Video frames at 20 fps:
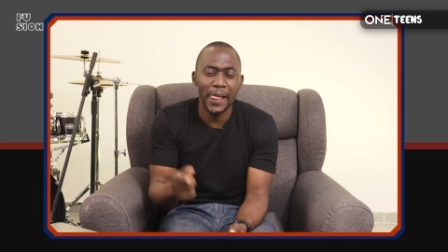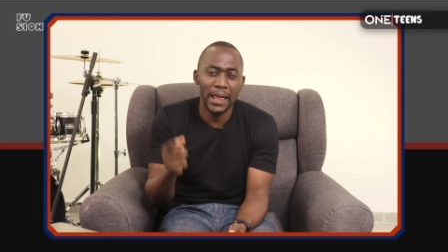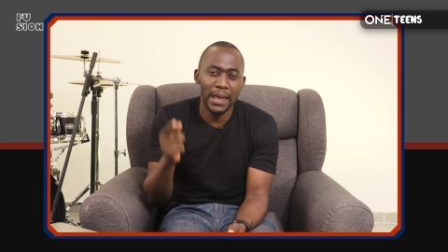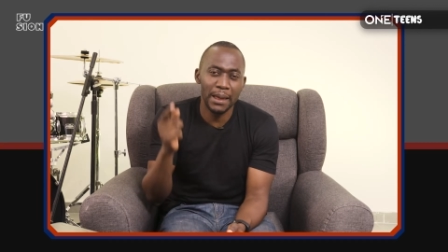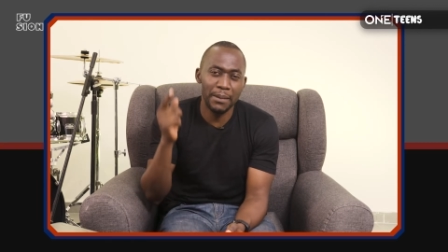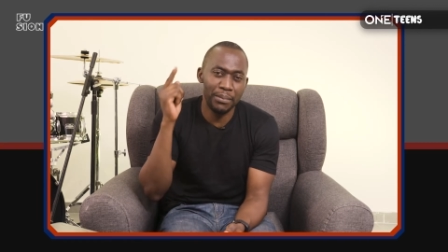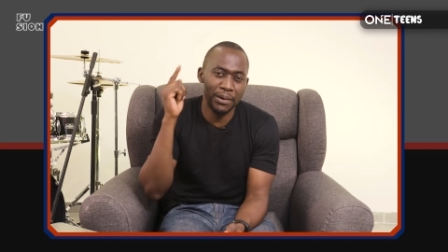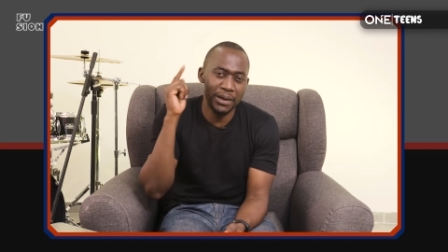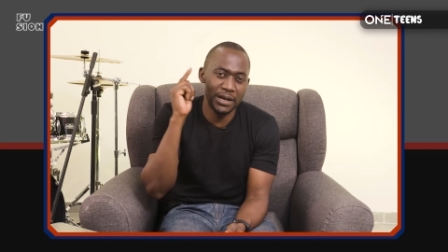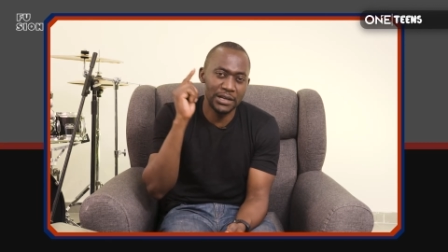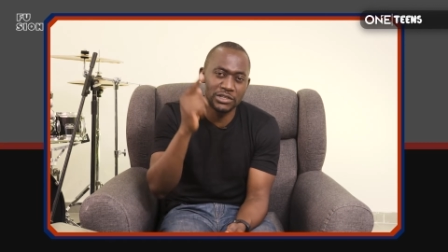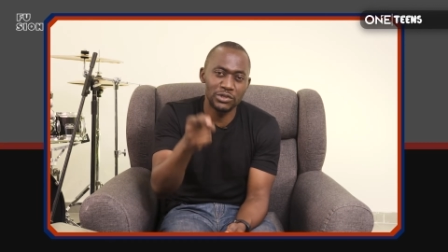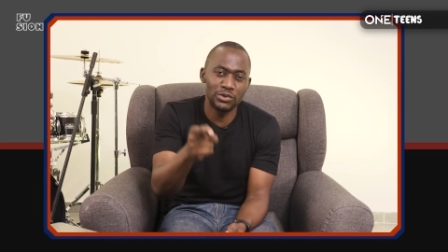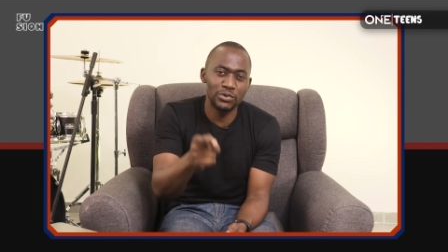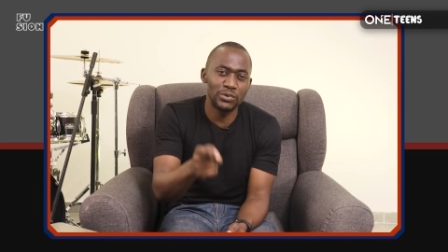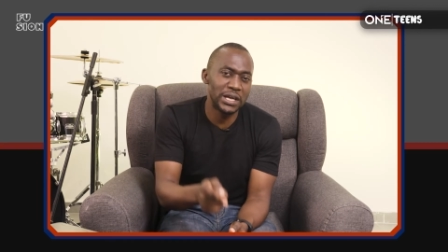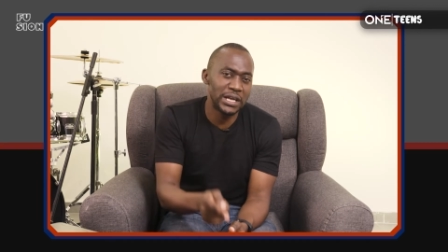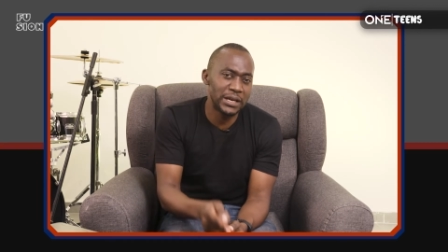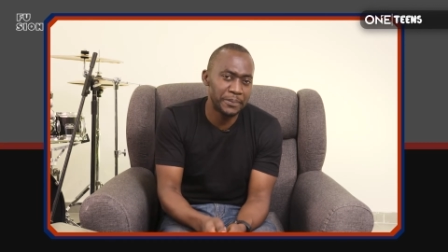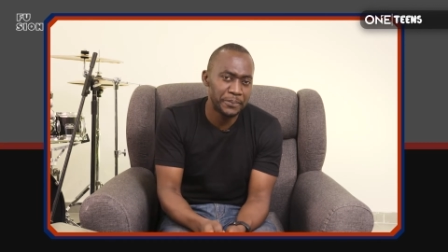a better
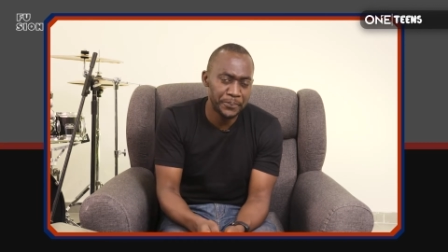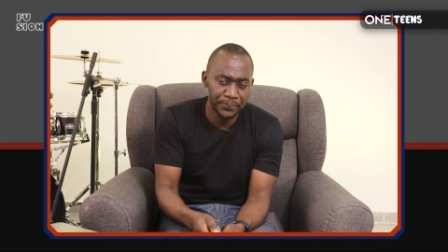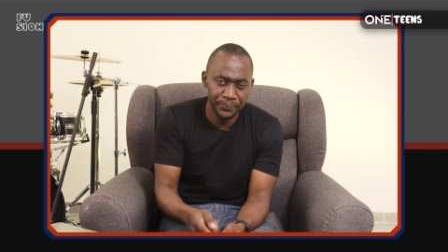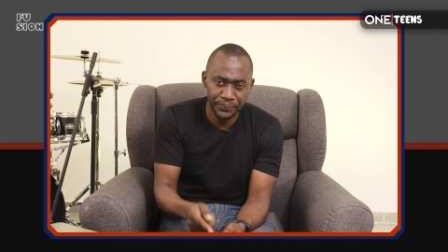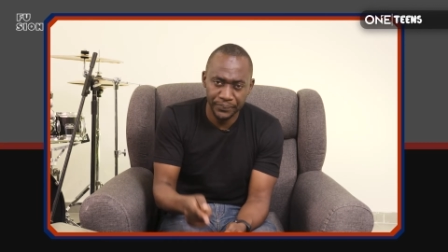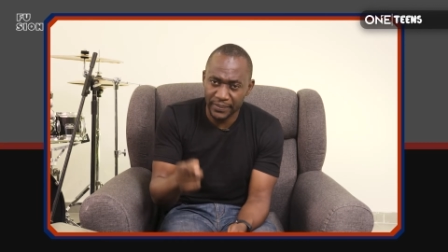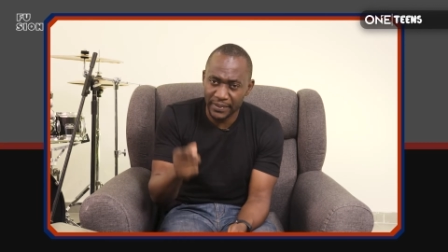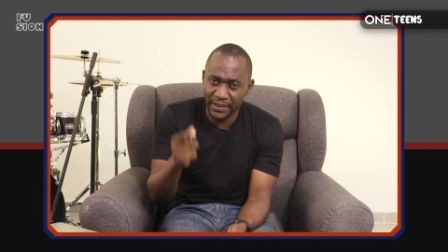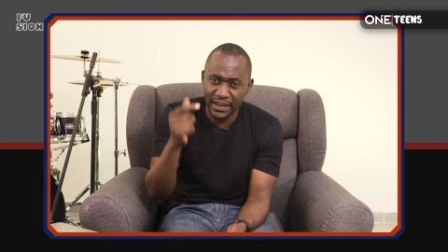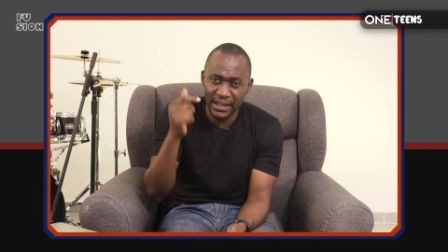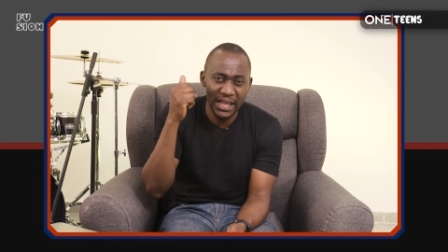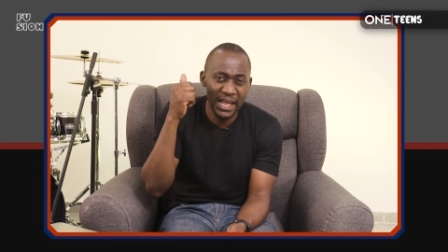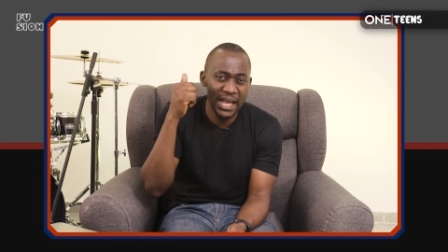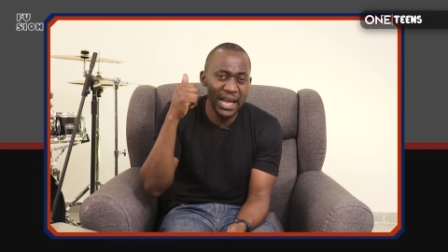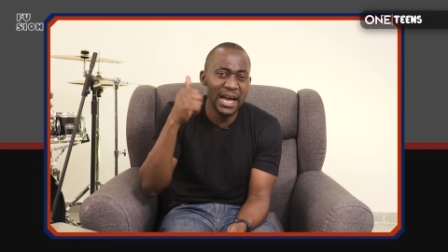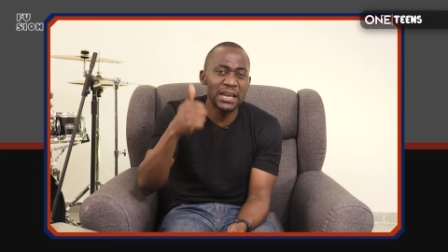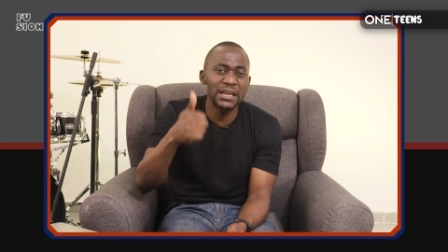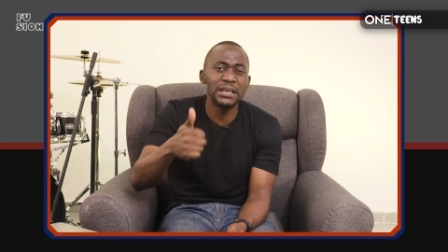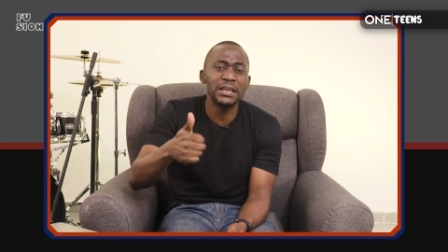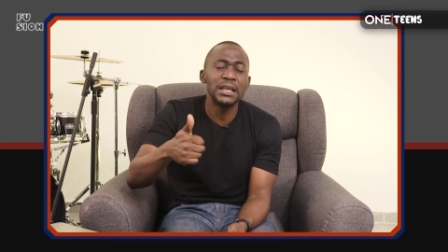student,
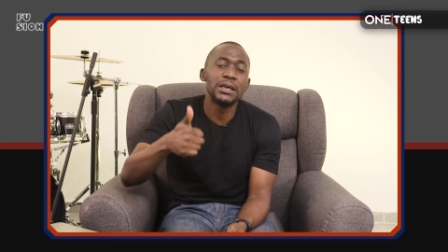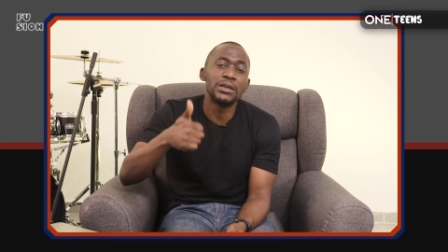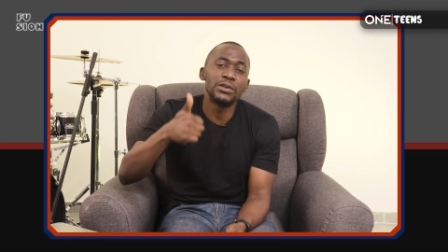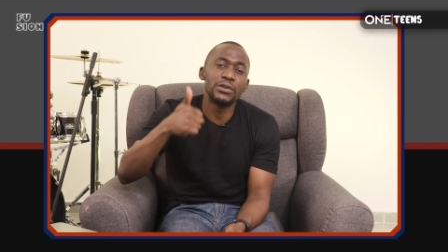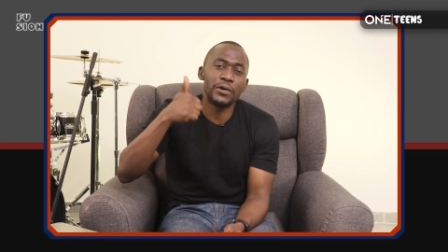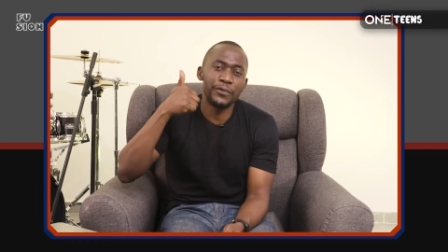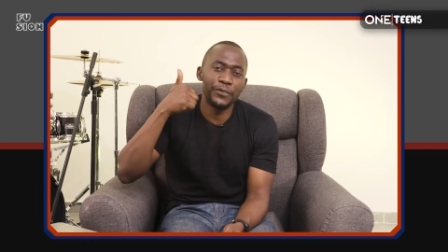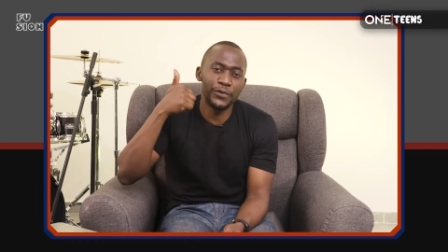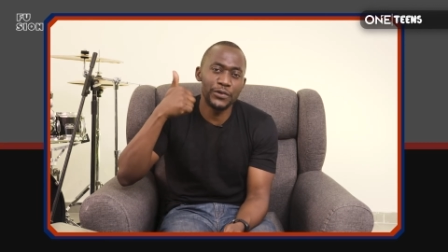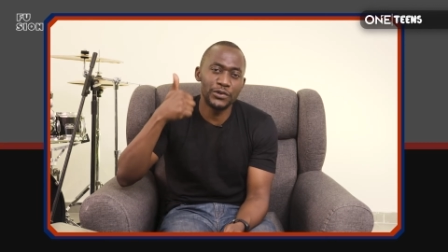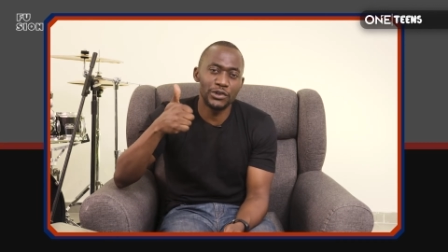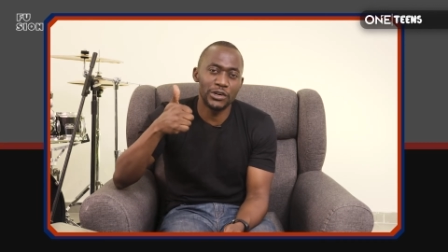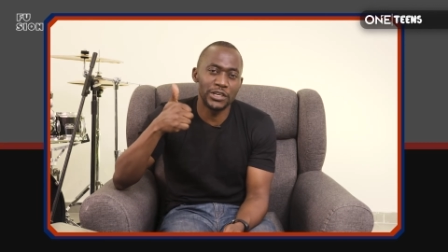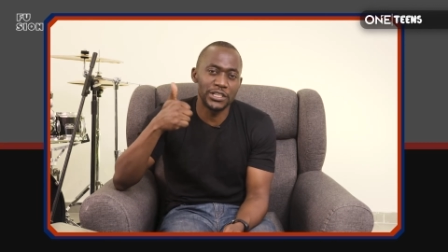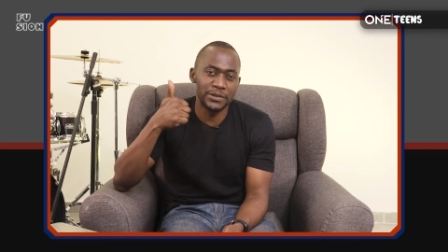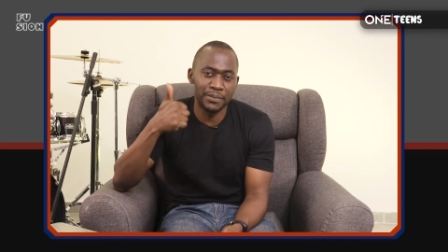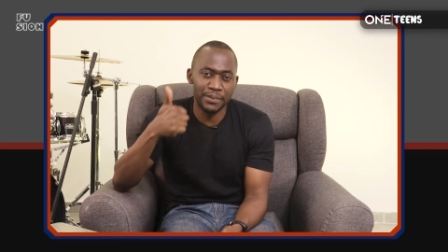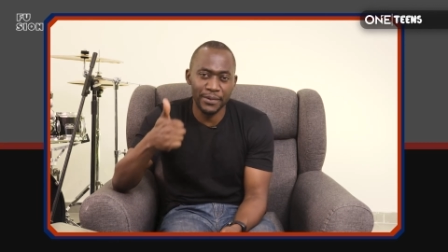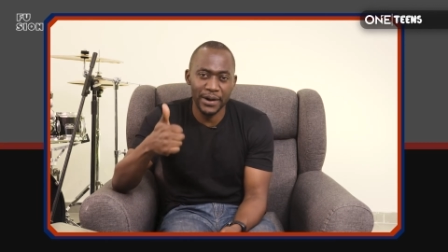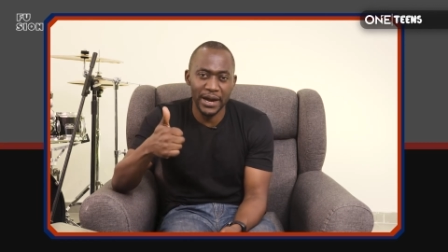and your future
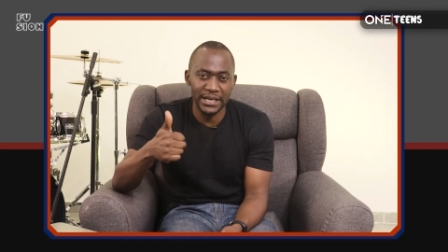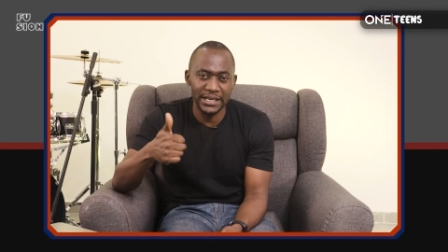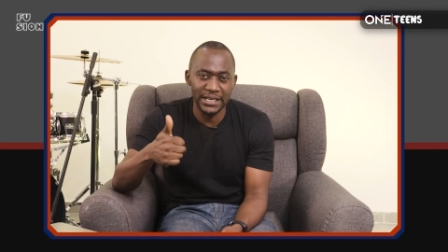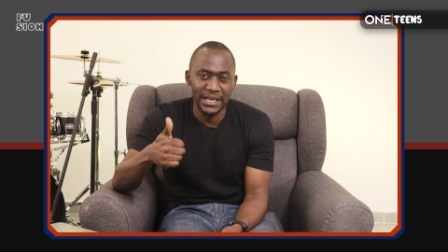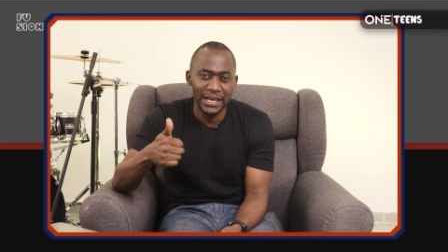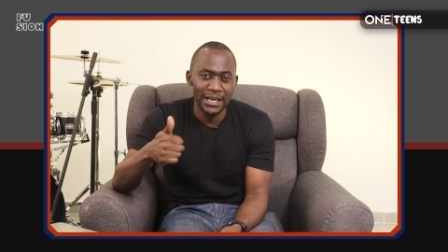is bright.